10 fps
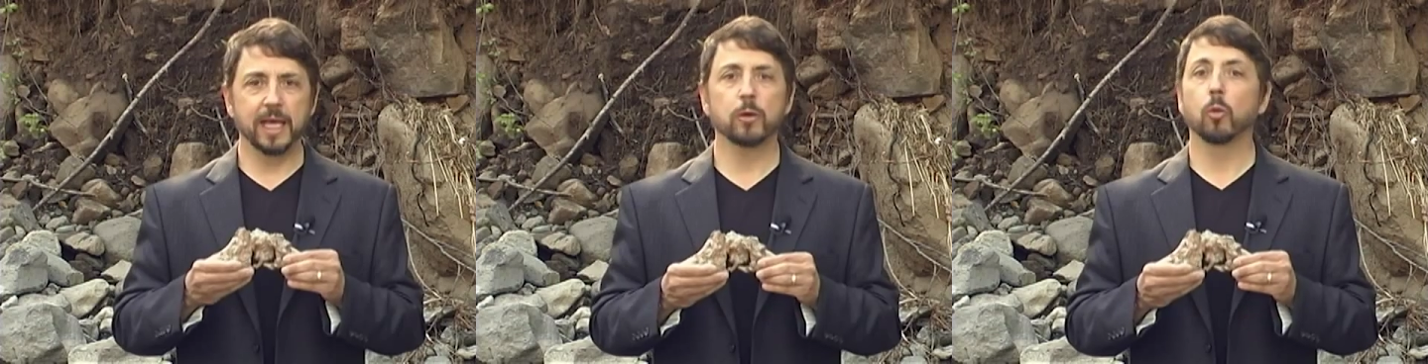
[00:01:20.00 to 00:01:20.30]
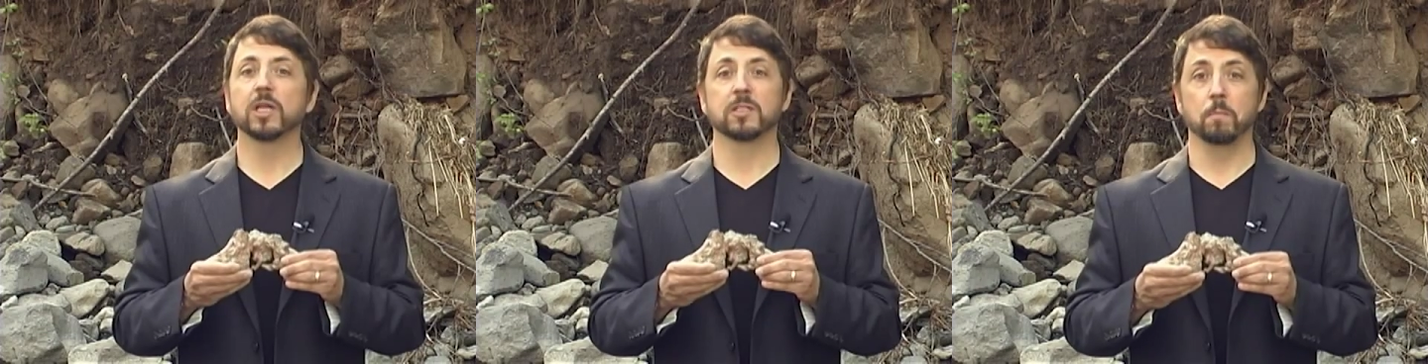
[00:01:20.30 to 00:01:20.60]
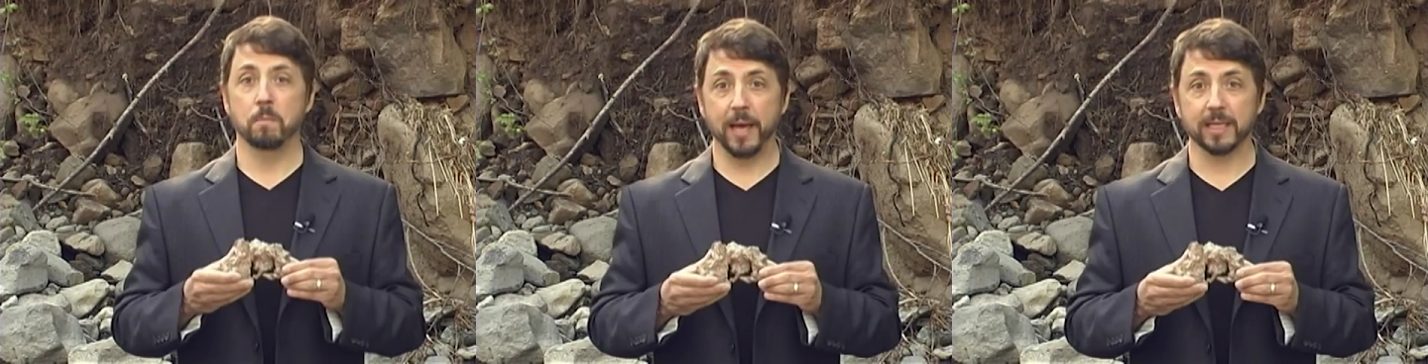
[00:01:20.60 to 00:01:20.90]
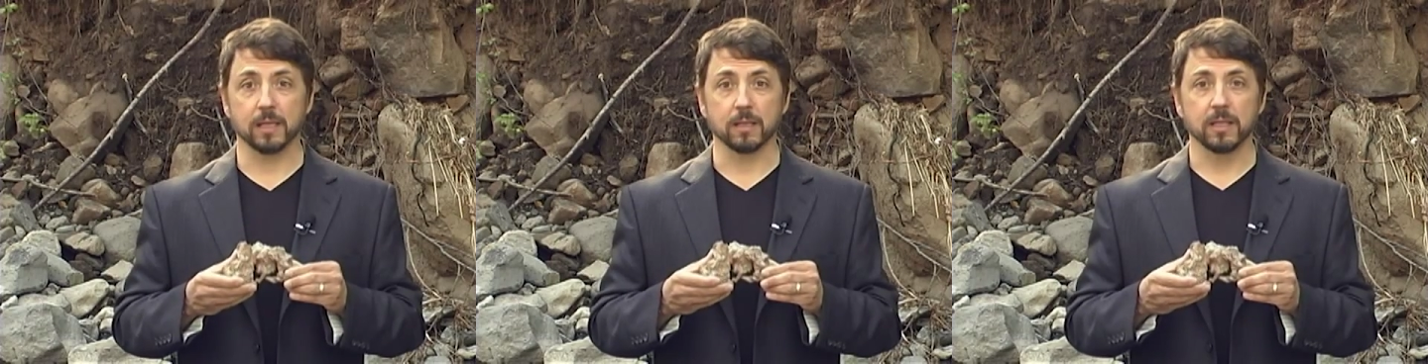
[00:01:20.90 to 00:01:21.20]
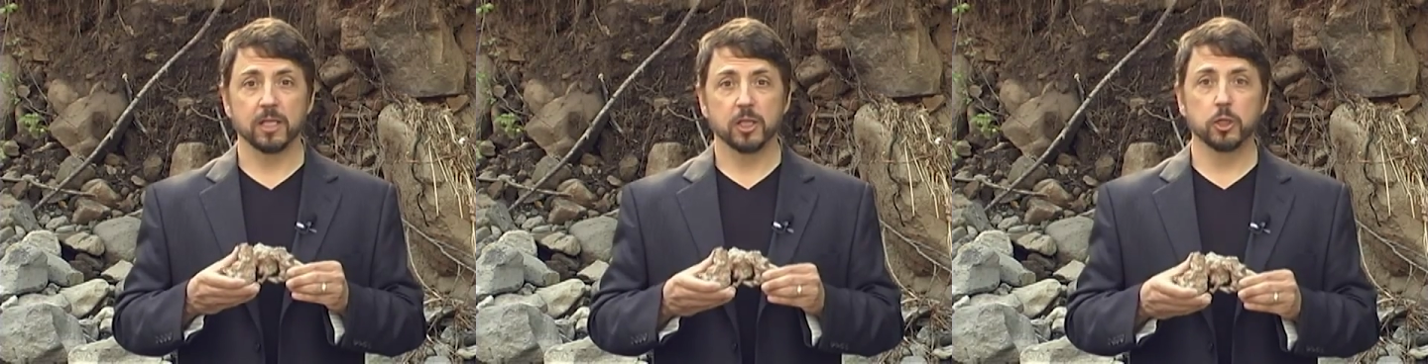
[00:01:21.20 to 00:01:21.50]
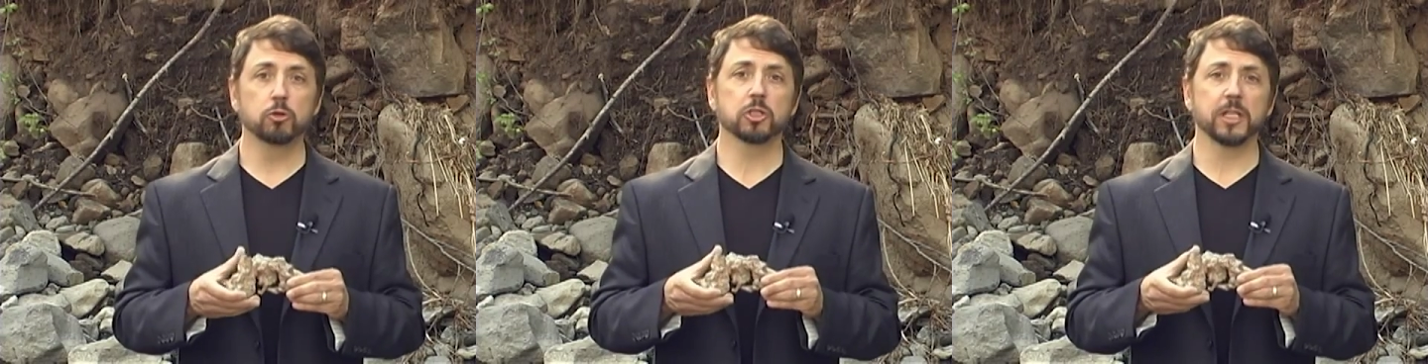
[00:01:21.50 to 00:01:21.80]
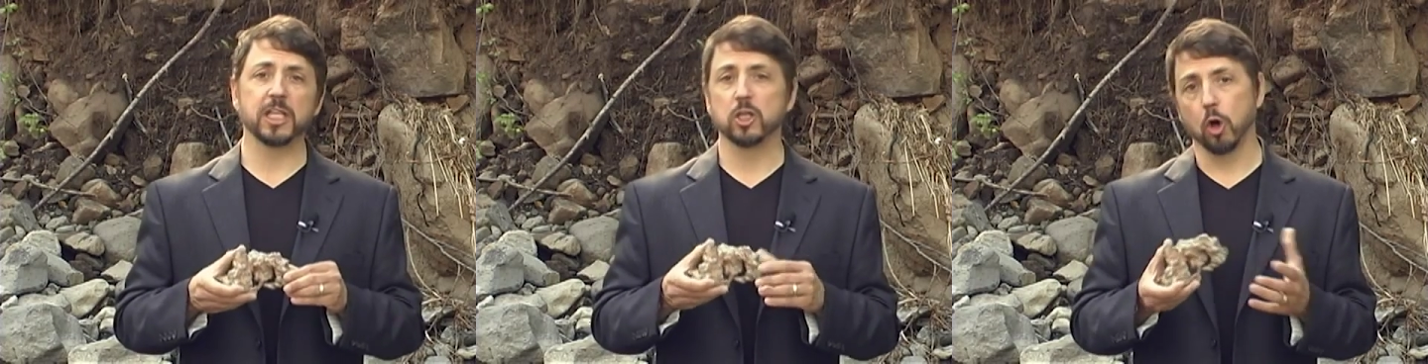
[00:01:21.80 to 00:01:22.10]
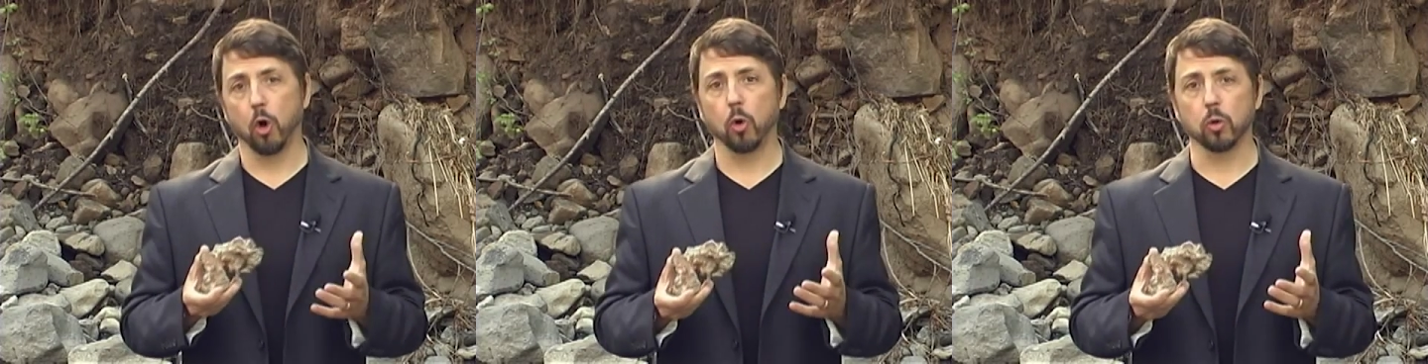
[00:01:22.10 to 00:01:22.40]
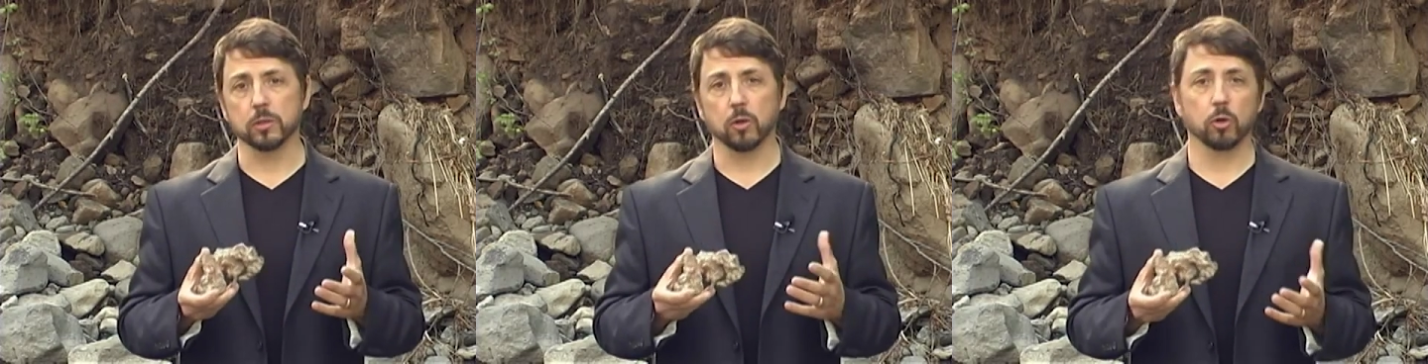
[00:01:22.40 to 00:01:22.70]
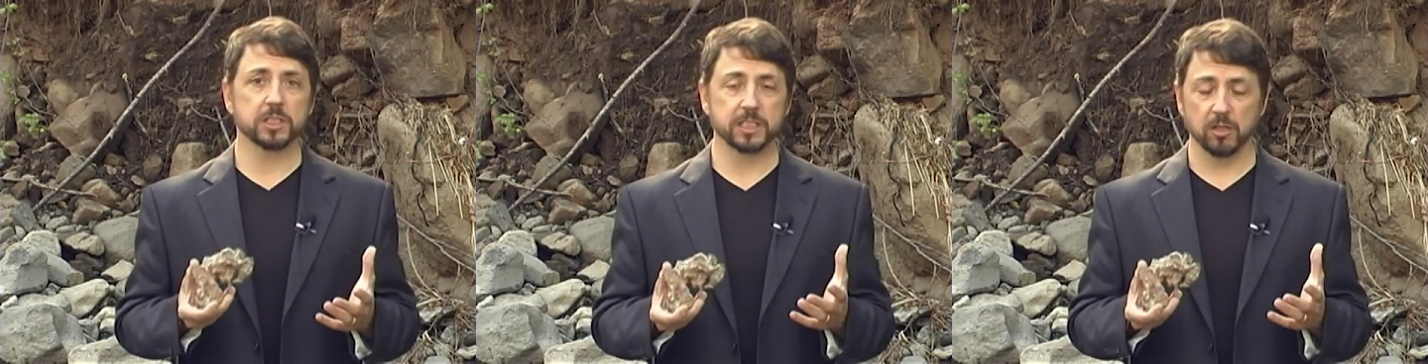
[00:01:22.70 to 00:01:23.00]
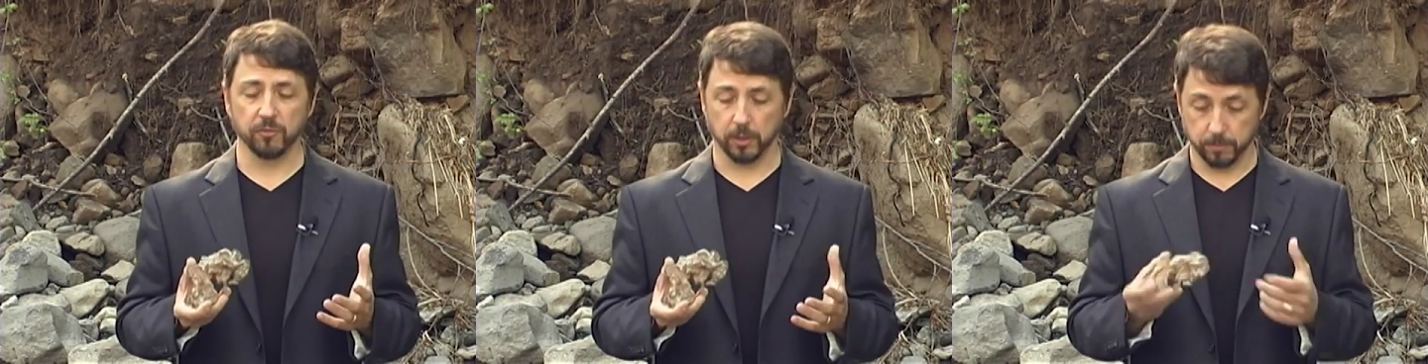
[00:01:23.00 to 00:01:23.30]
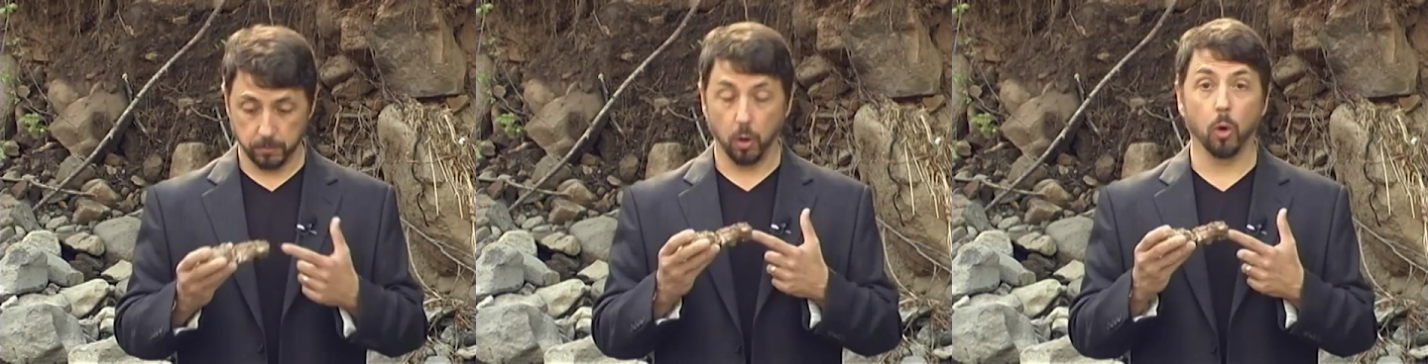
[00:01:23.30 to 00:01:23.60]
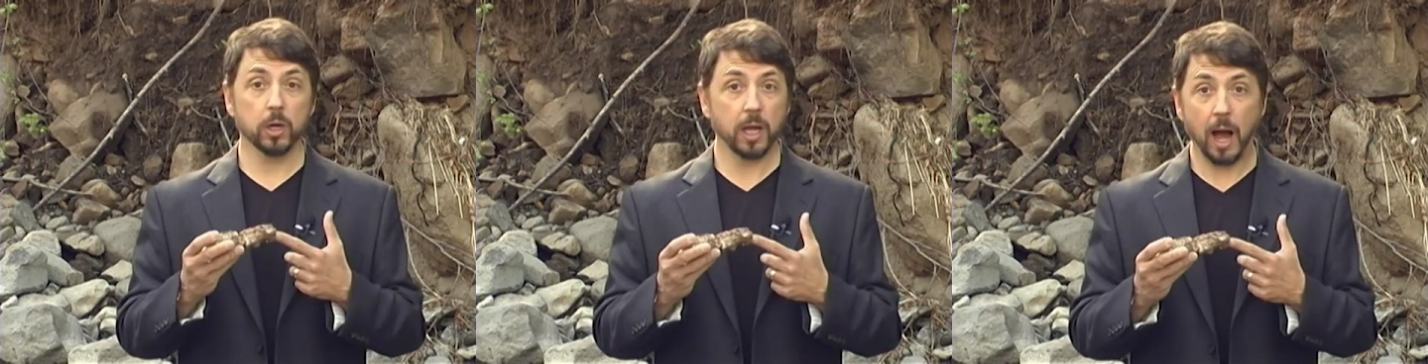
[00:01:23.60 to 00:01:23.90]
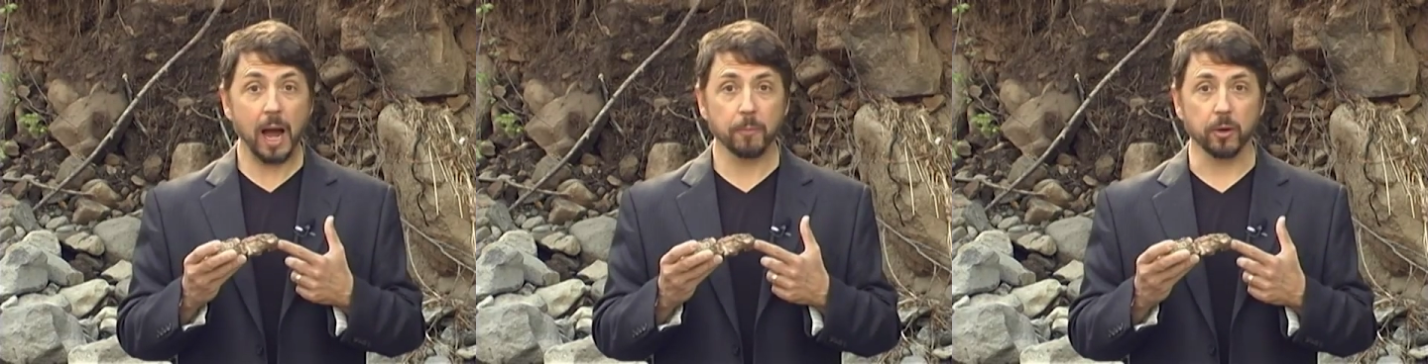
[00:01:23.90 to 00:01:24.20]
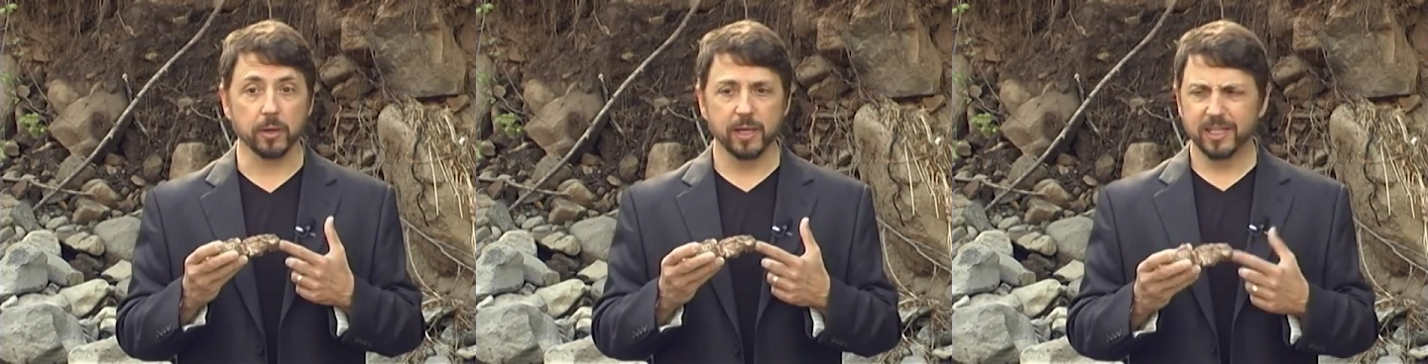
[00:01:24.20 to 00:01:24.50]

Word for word: It was metal, usually gold or silver or copper,